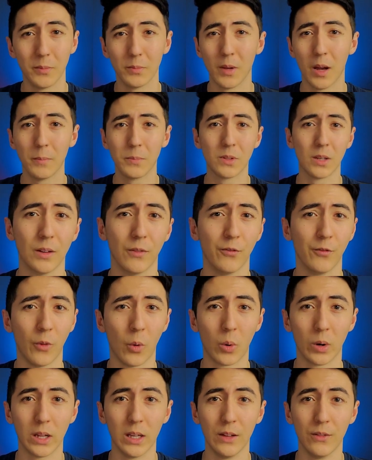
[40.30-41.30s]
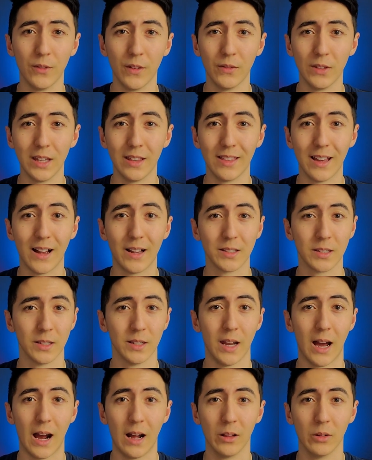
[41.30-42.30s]
up to $40,000,
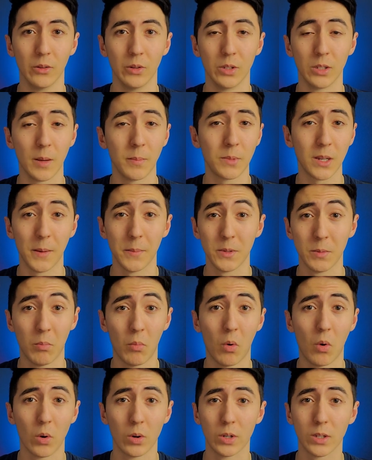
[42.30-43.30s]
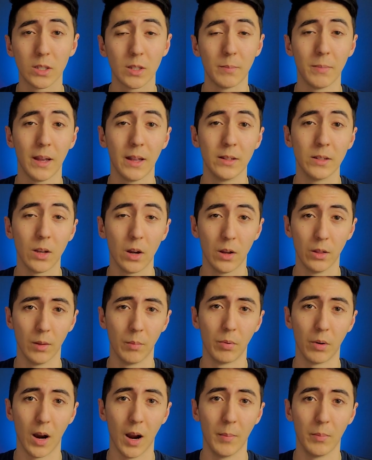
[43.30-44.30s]
$50,000, sometimes more, just depends on the
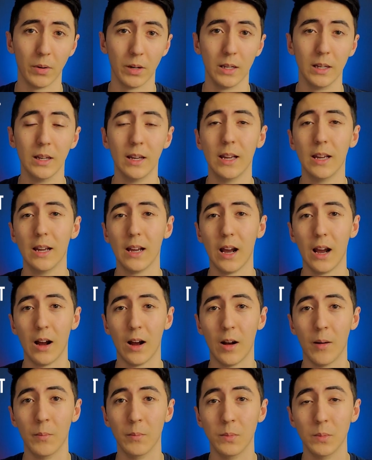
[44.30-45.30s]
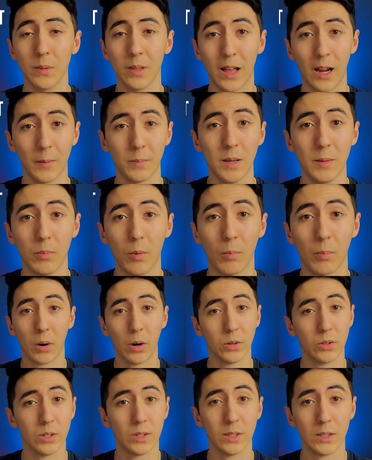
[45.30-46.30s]
property. A lot of people
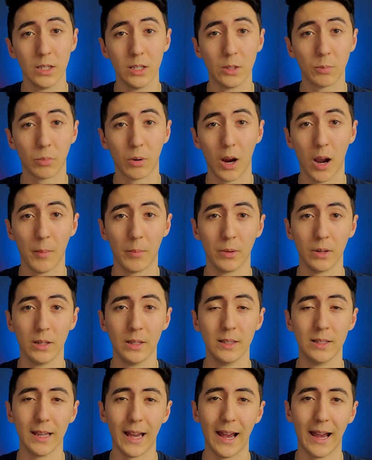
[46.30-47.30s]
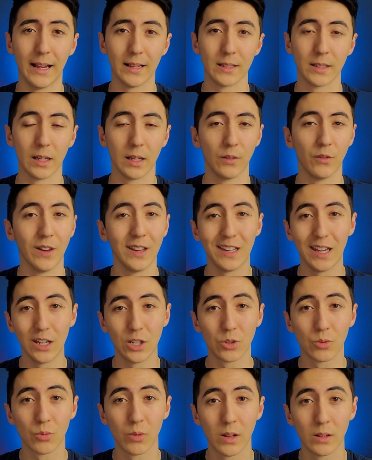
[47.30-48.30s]
purchase these properties as like
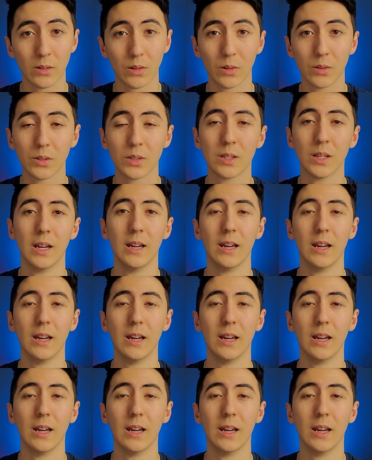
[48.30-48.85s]
vacation rentals.